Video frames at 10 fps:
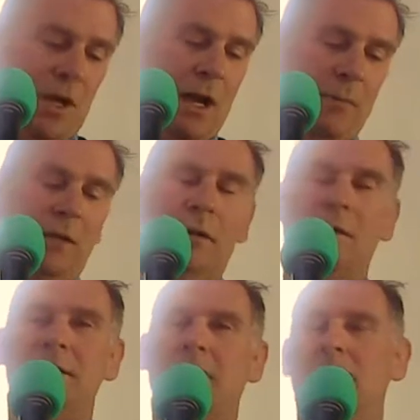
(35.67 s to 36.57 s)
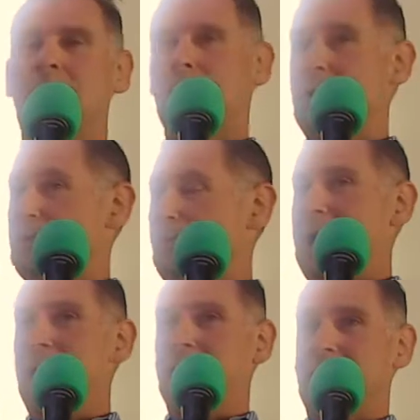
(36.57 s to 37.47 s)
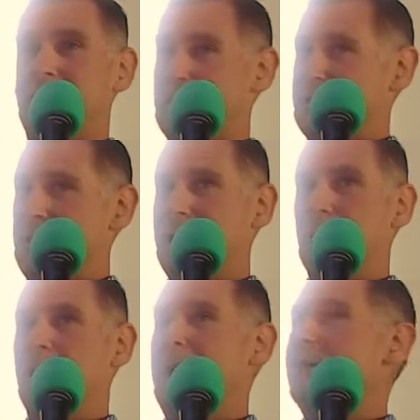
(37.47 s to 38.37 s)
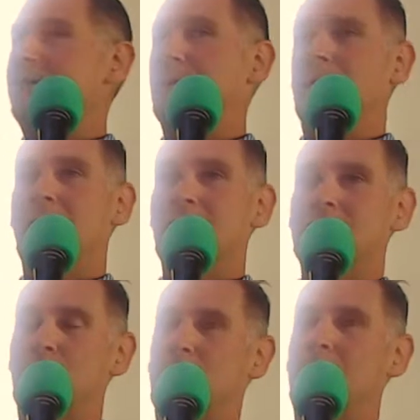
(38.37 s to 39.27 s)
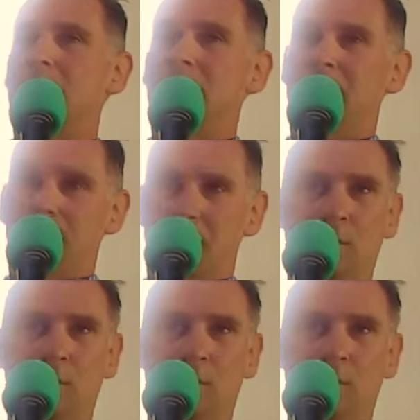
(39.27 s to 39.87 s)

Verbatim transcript: common courtesy in your municipality, your city will have different laws. I wondered where, if there were laws.